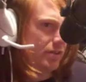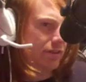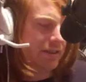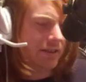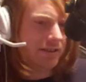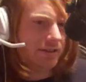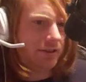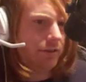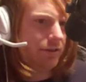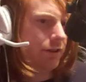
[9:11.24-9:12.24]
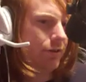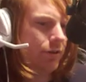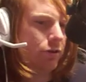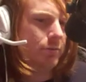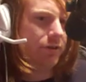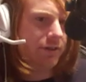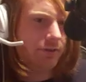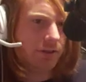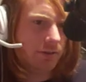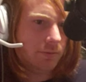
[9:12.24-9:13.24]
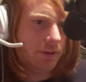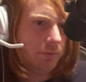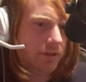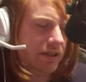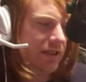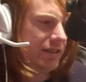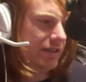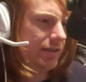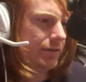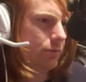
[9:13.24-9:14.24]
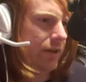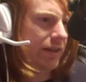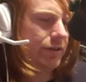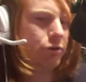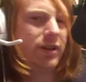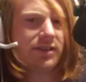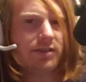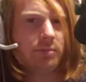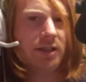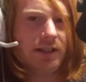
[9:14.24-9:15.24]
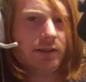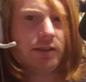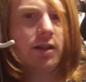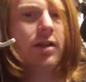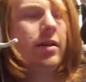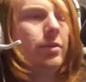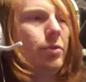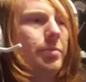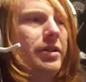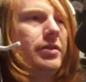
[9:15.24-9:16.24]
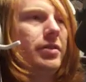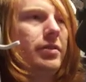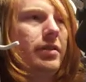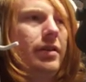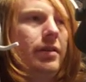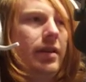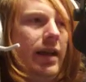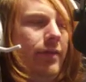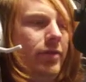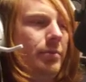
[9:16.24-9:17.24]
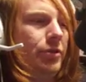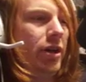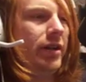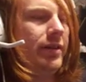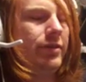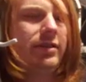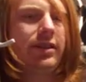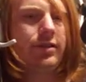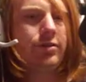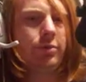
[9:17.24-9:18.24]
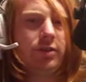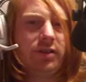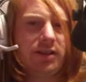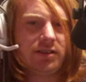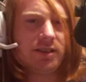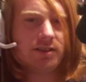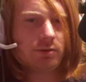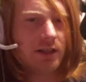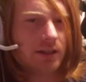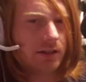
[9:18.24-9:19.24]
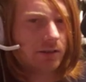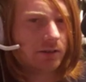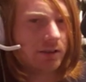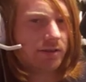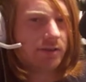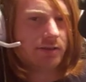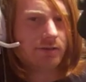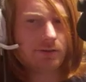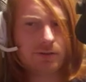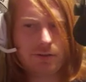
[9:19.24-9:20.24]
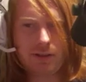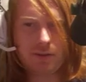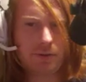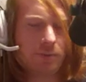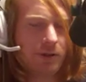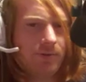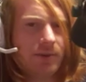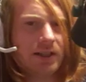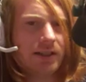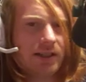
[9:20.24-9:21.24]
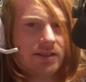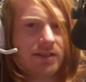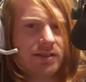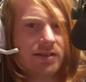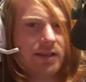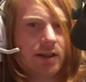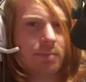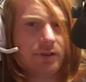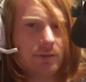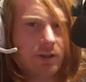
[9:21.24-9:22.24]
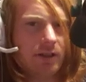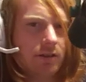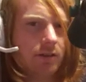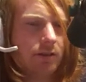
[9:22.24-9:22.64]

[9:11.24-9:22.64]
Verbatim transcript: mean that they necessarily know it or believe in him. That would be the easiest way to trick somebody, would be to have them not even think you really exist, right? Because then it'd be pretty fucking easy to sneak up on them, right?